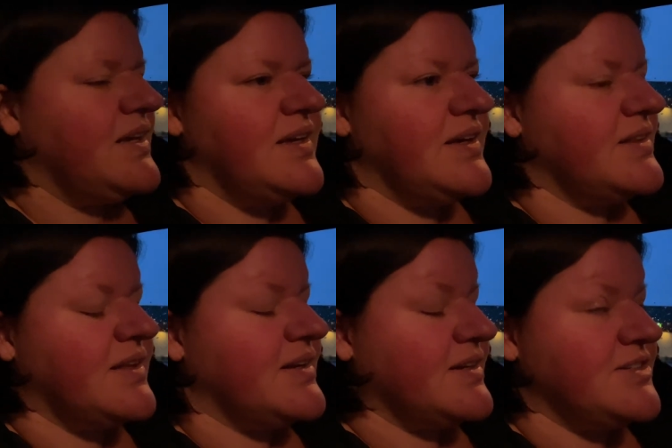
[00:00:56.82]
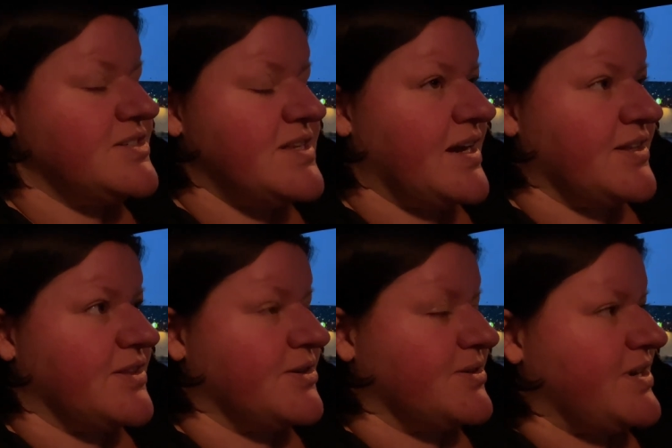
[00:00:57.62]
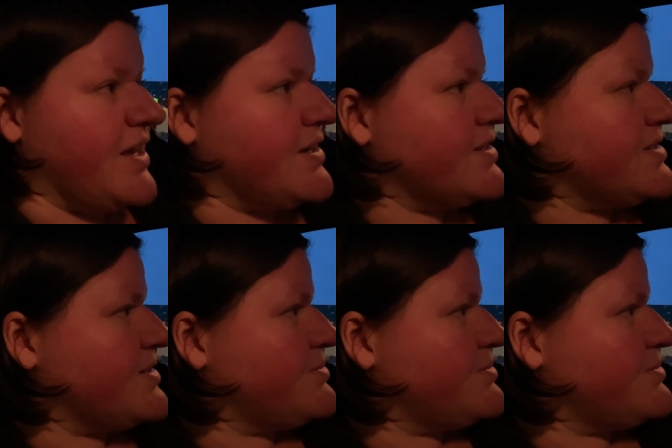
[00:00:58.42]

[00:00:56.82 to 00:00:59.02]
and then I just had a third day because